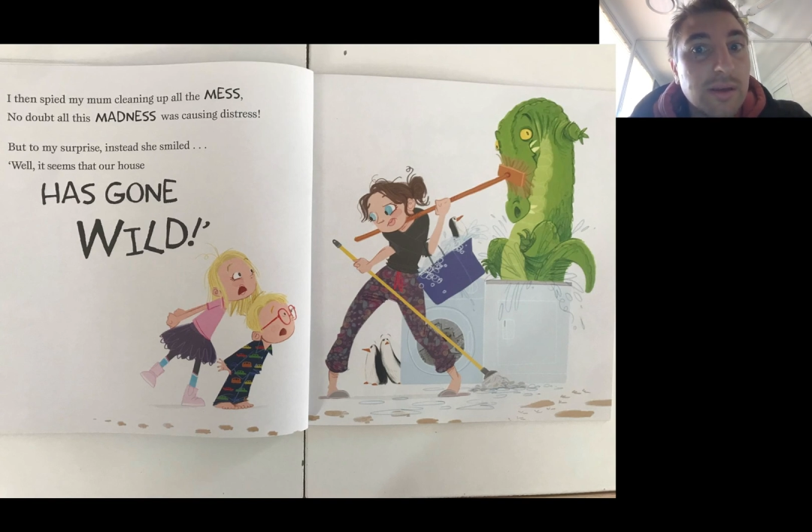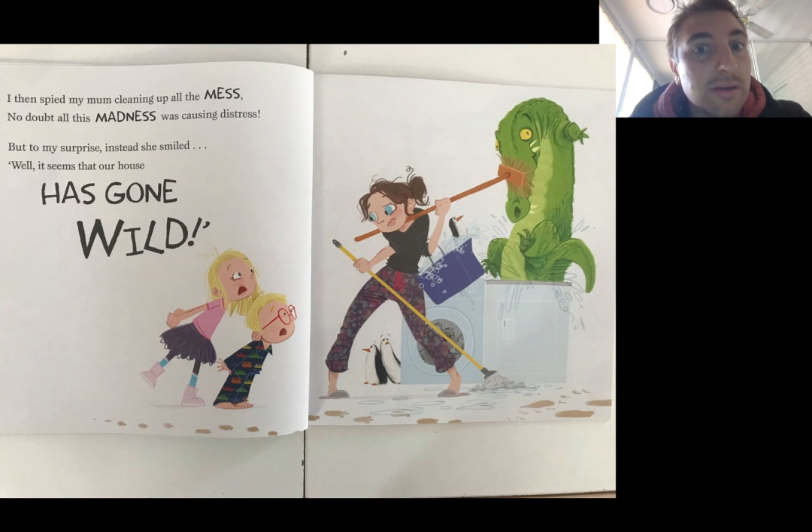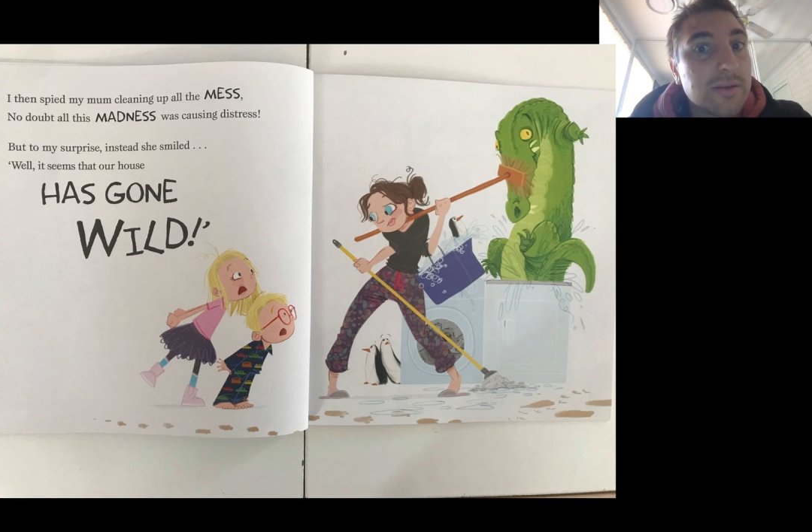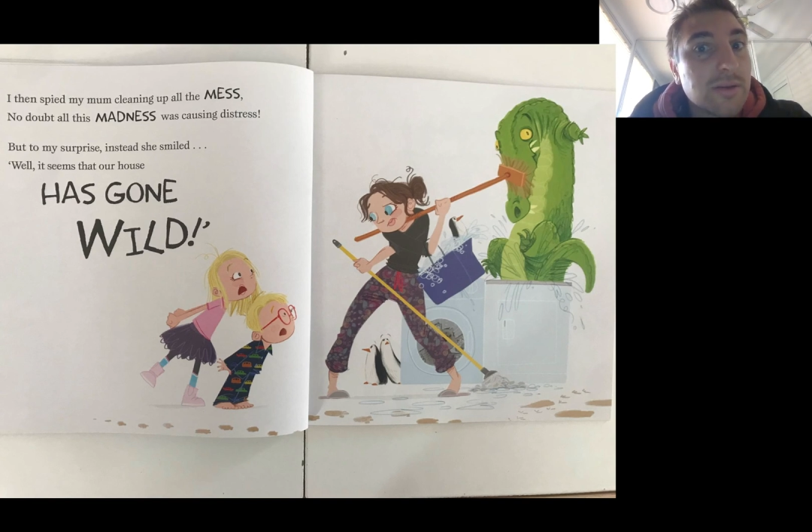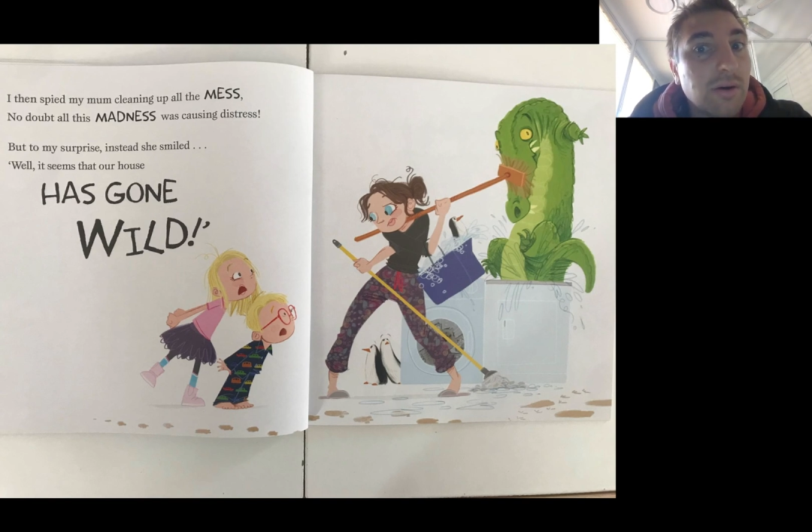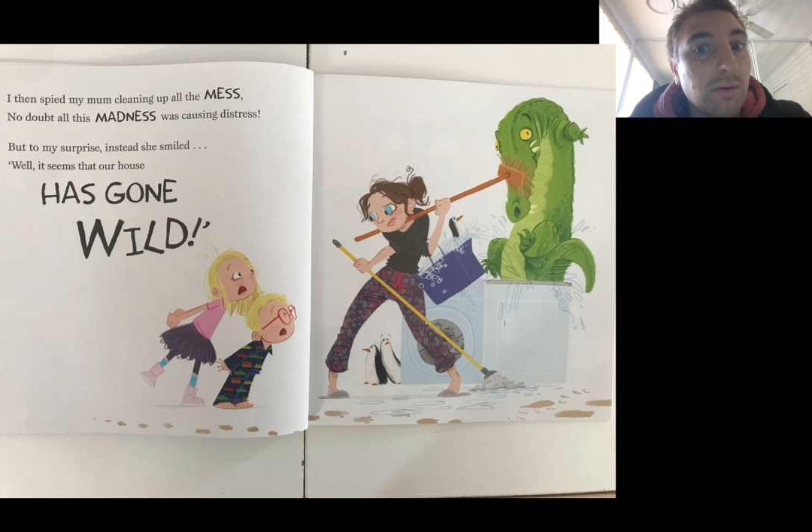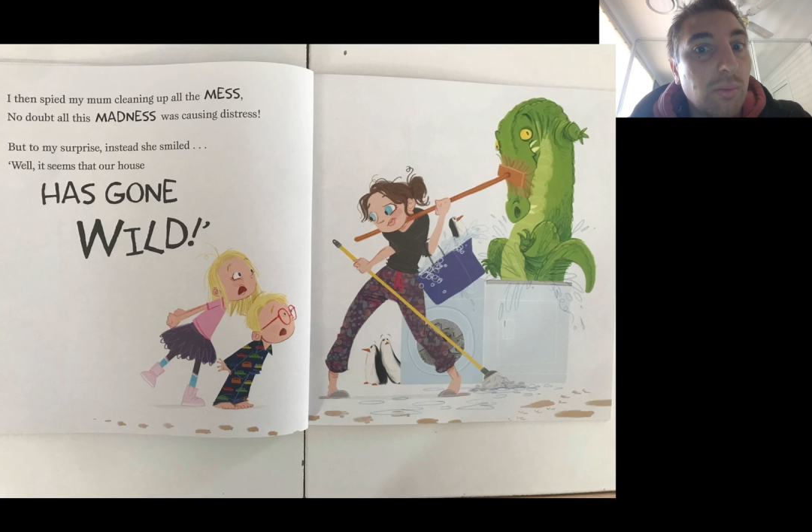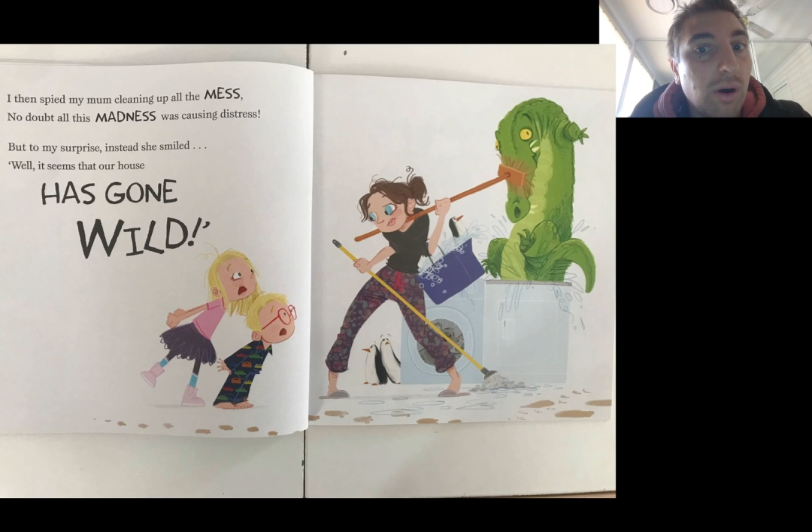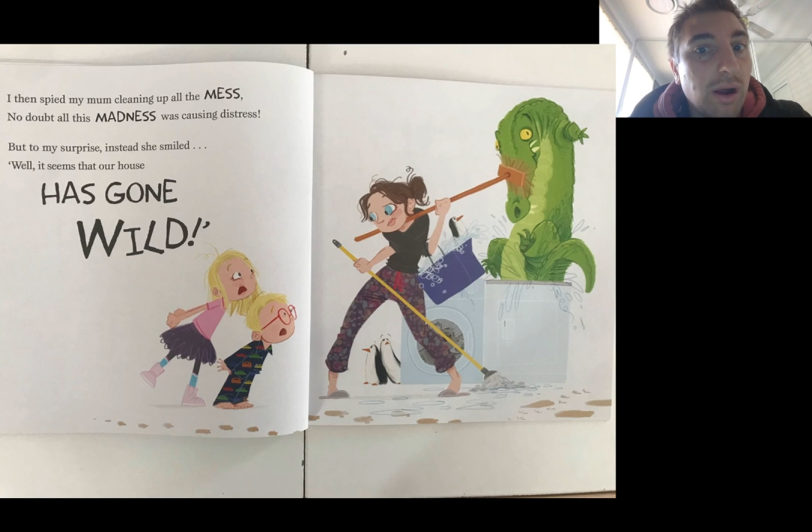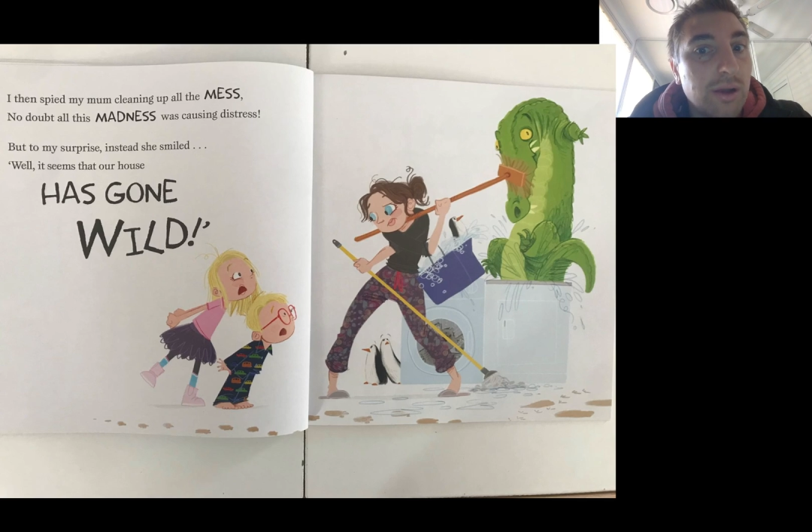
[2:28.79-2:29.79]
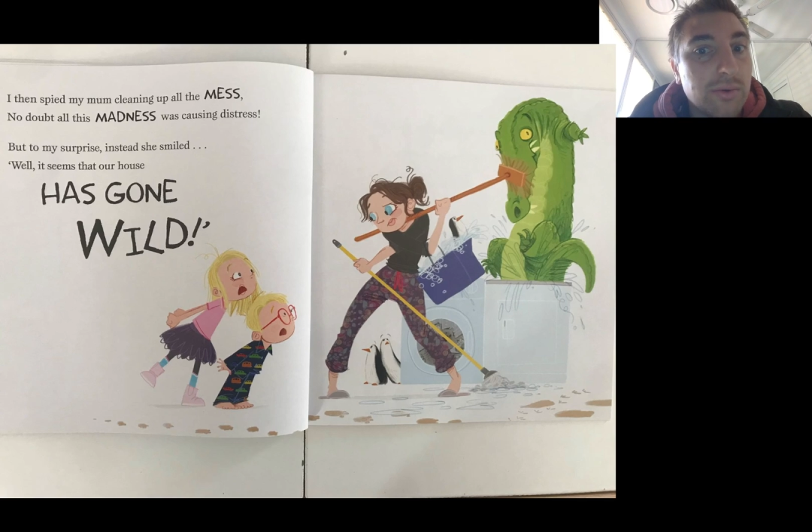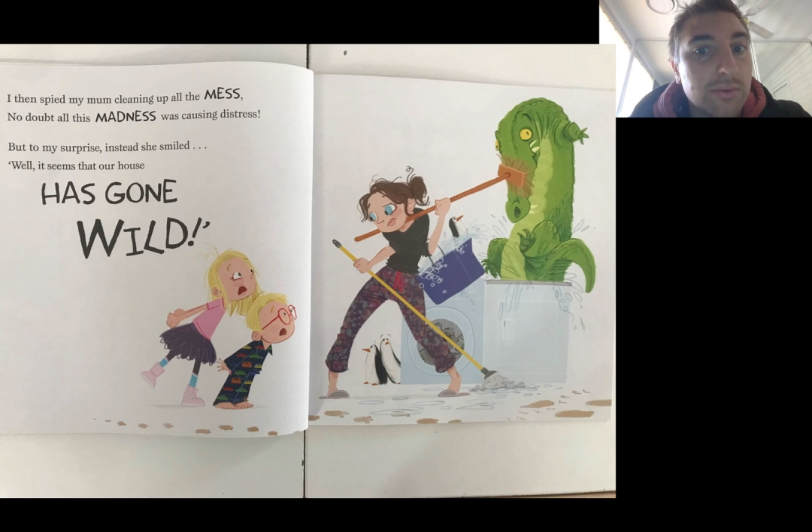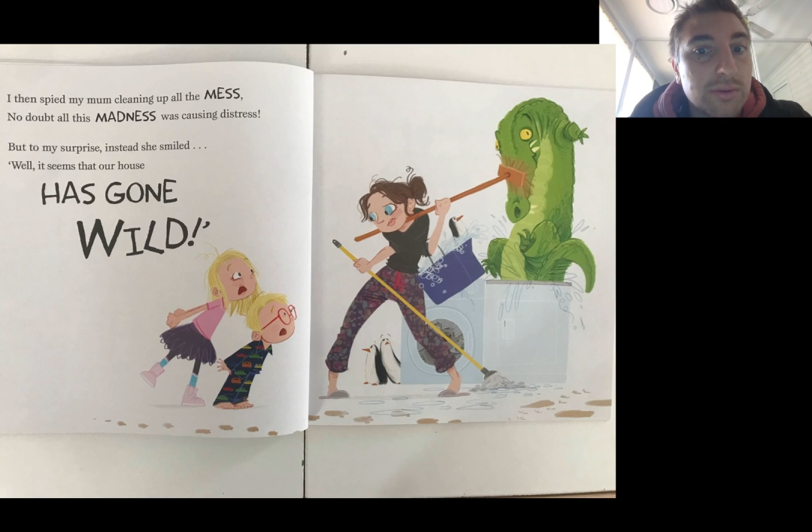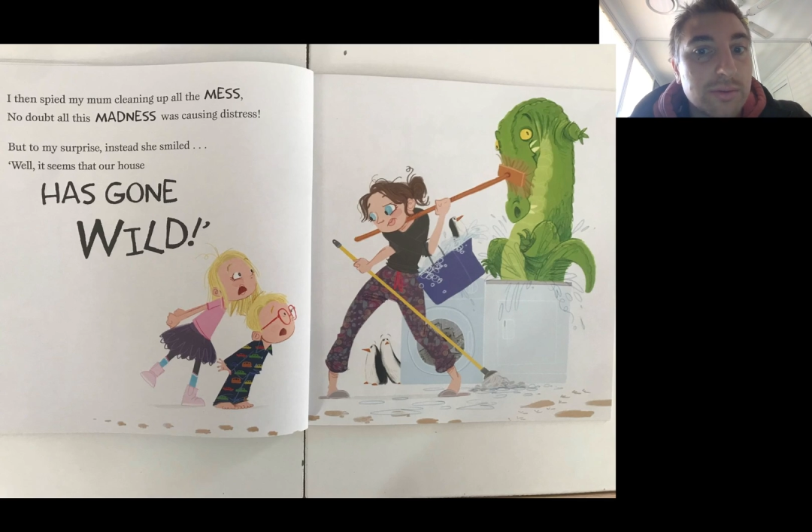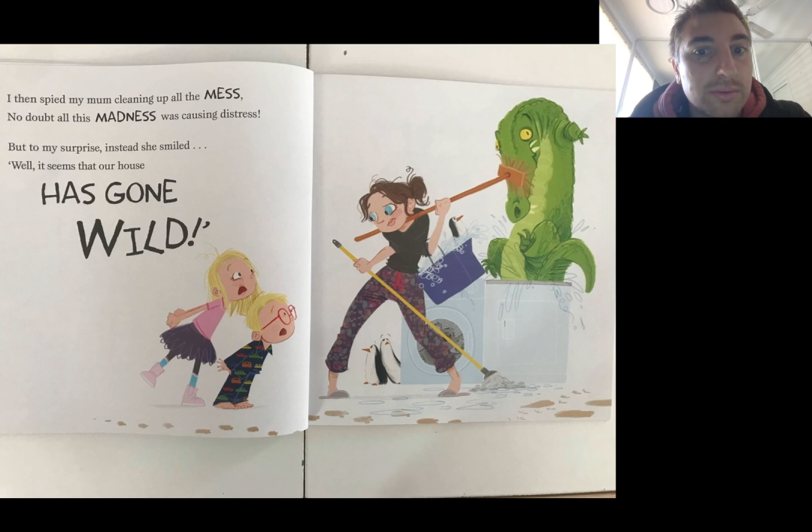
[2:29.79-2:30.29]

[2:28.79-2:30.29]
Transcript: has gone wild.